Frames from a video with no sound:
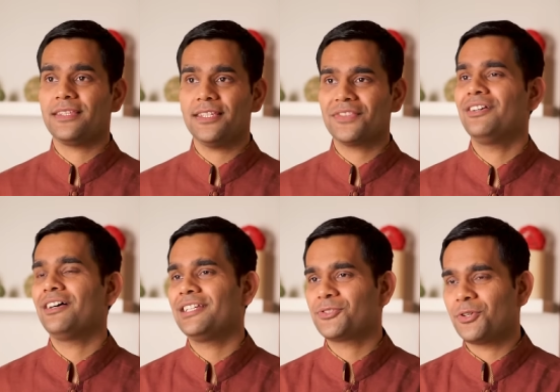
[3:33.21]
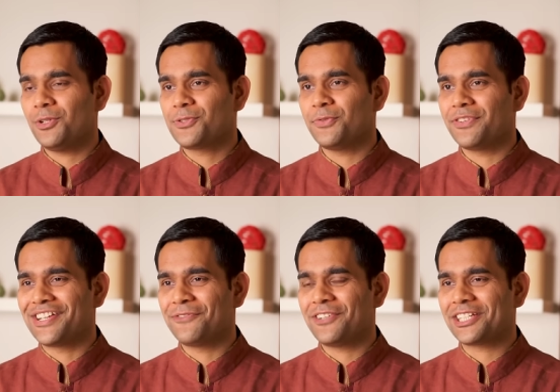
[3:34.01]
Yes, garlics are also
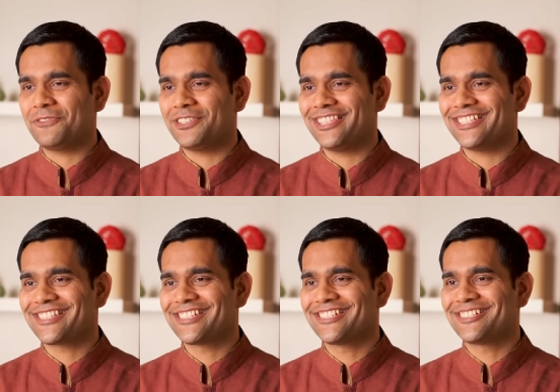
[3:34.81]
very effective in this.